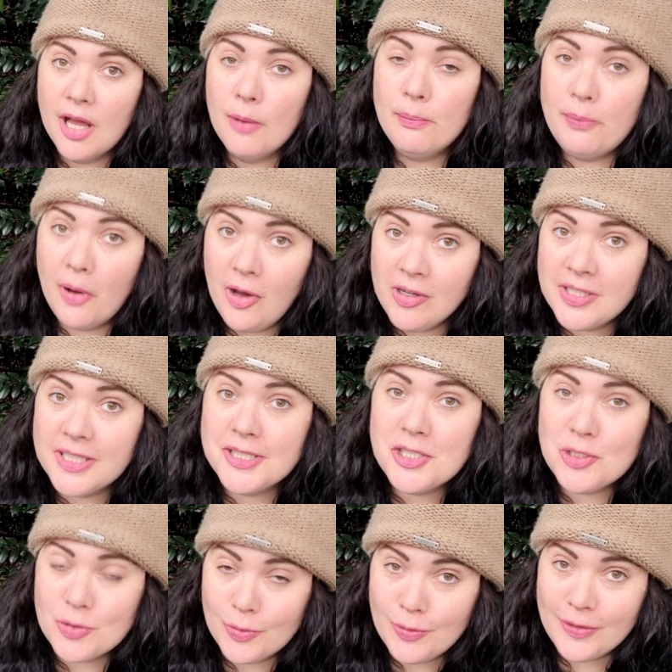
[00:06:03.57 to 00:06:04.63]
Bok
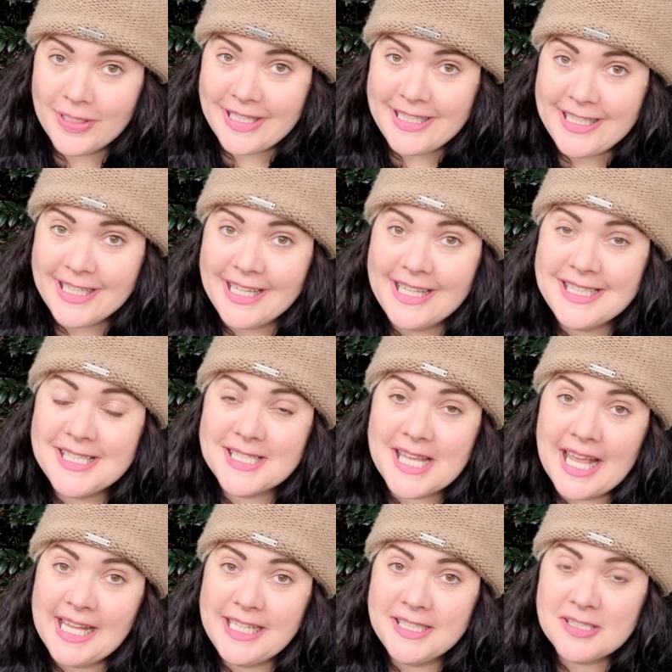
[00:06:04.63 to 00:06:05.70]
Choy, it's
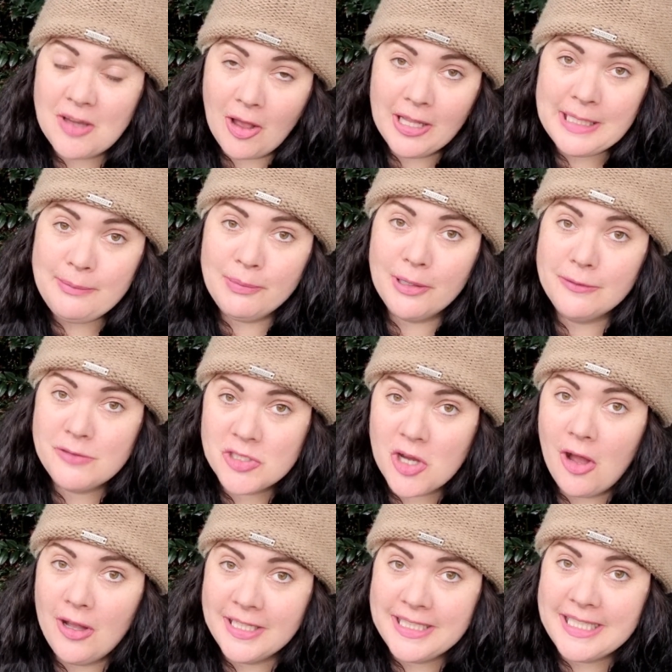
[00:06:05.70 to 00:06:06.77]
a type of
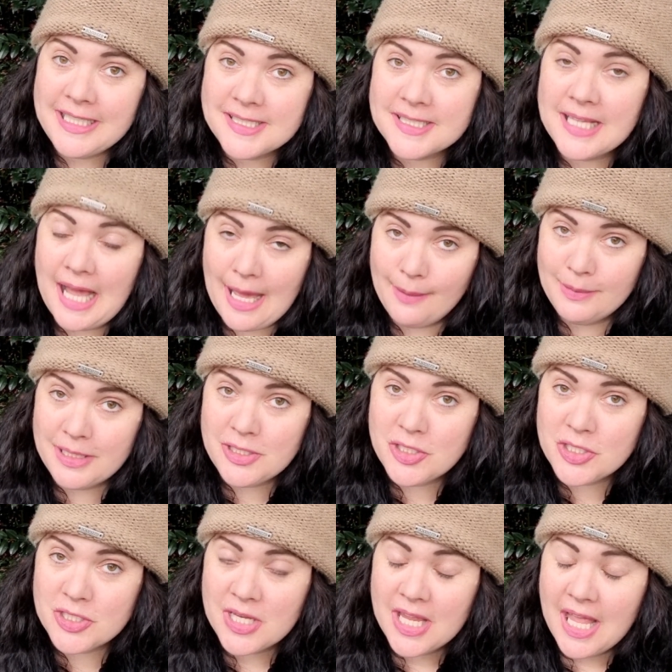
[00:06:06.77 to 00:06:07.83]
Chinese
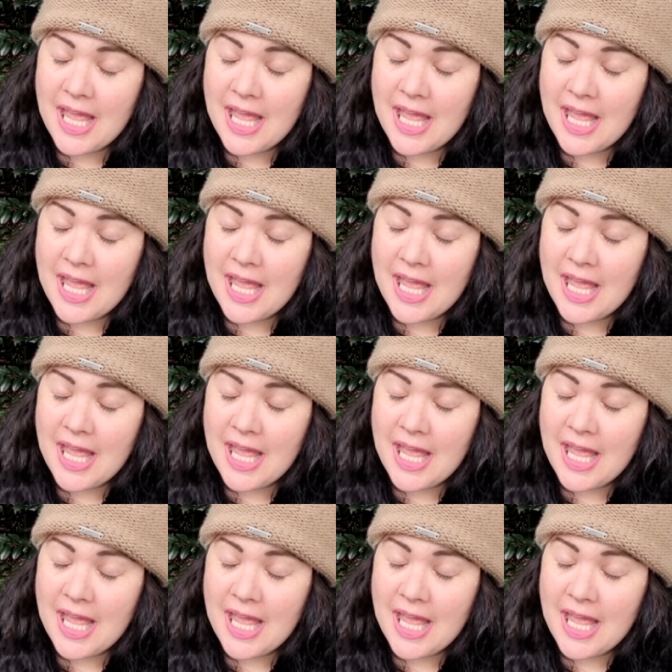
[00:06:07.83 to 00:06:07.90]
cabbage,